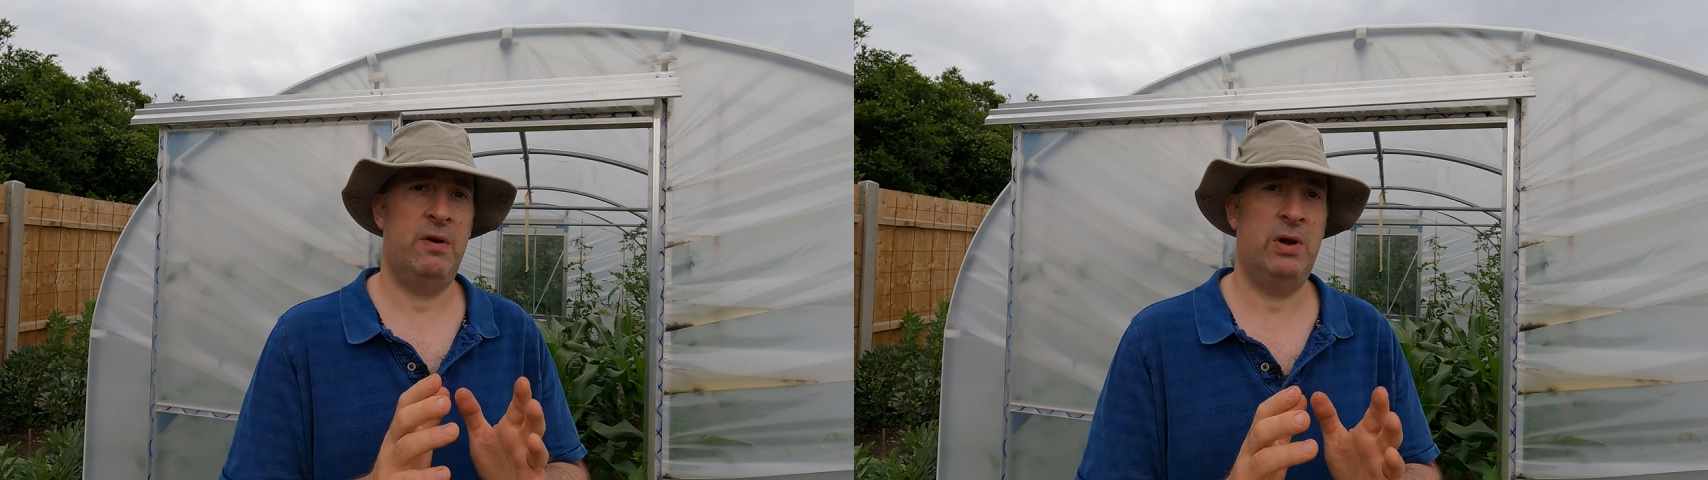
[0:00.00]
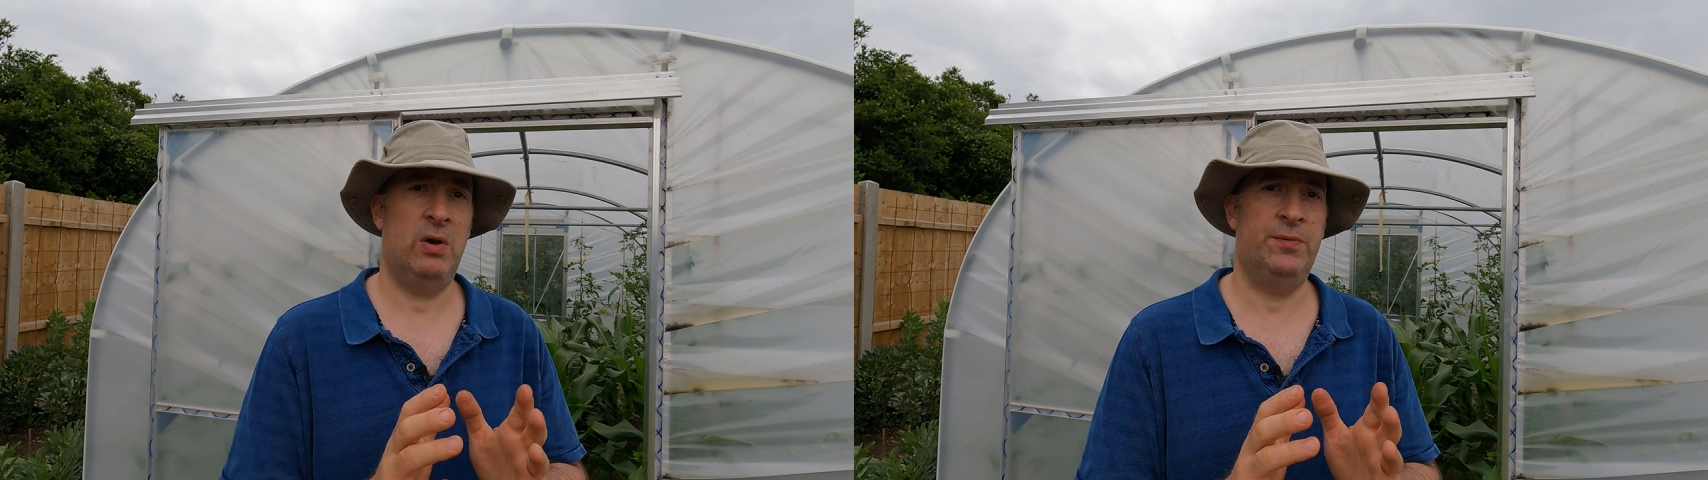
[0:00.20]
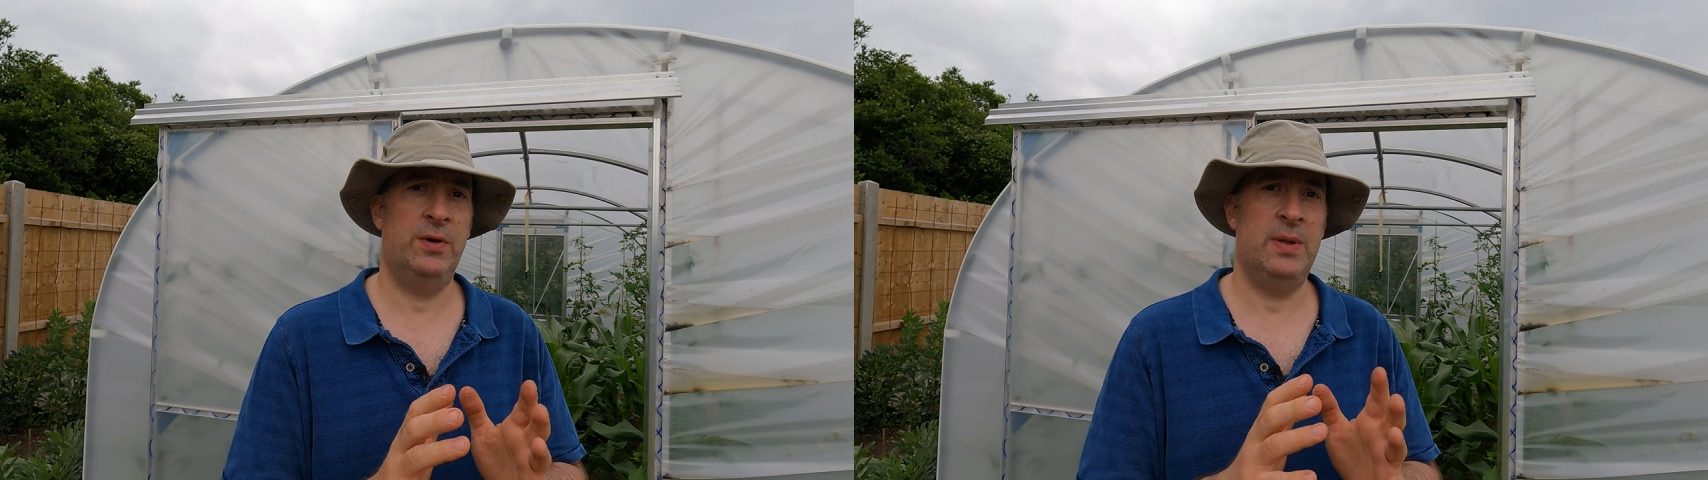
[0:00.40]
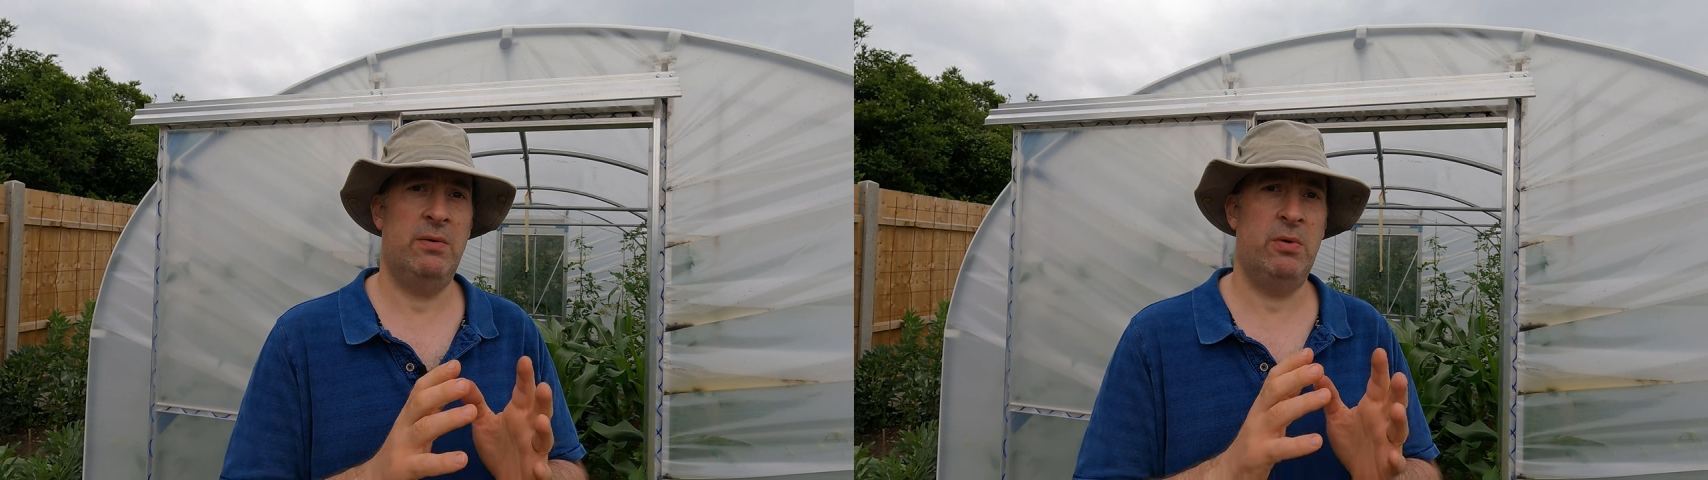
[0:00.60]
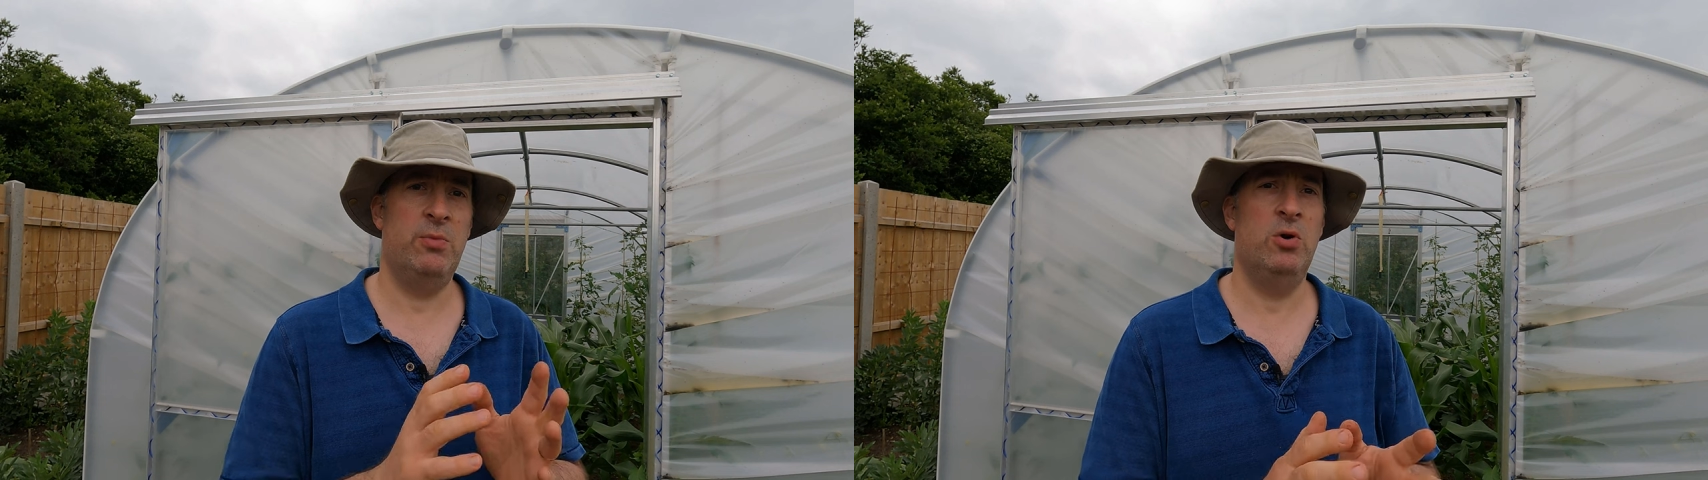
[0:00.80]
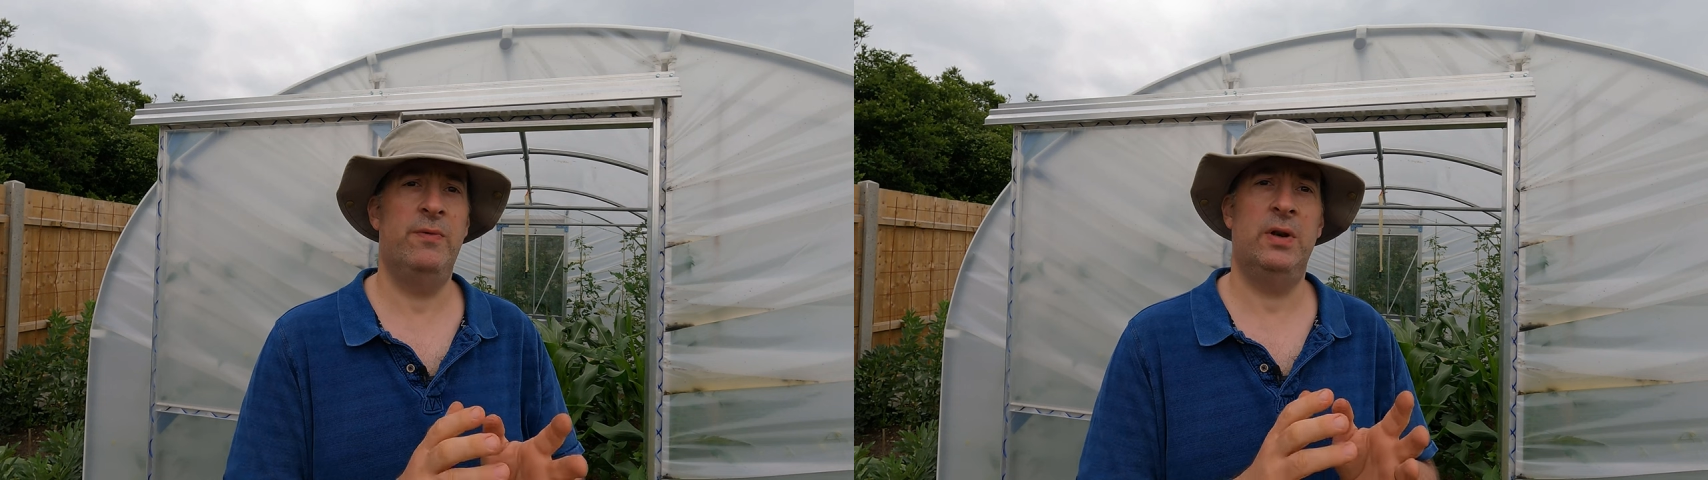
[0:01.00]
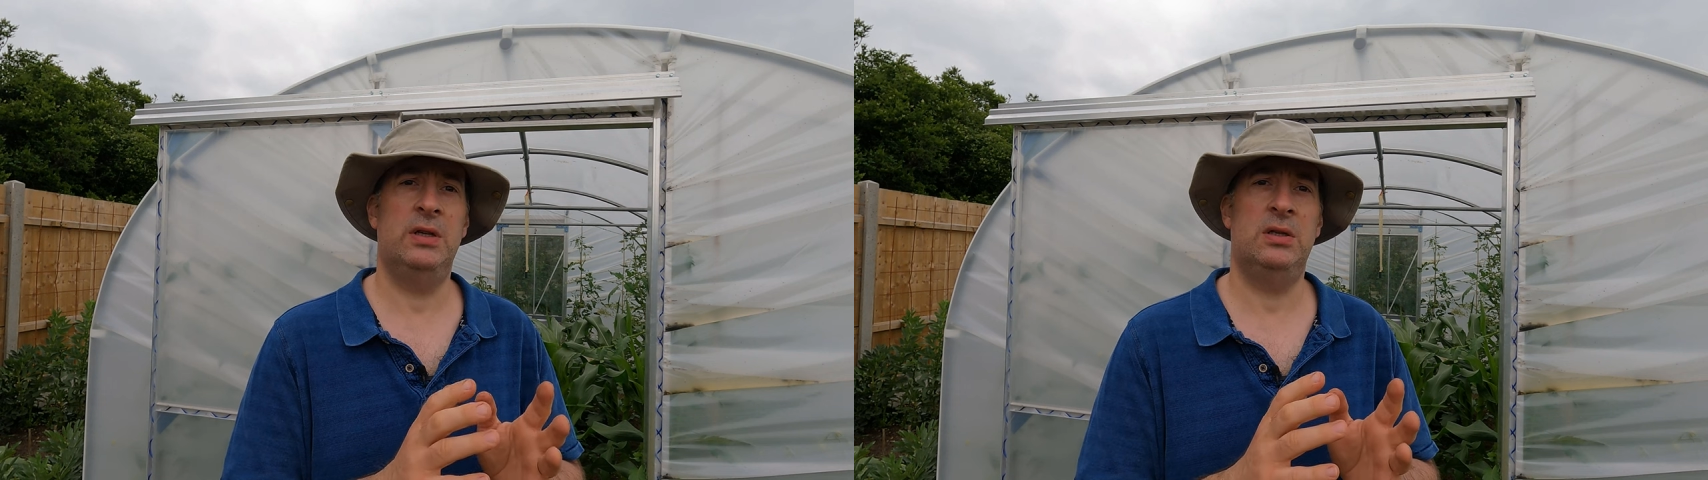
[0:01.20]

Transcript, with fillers: very often their removal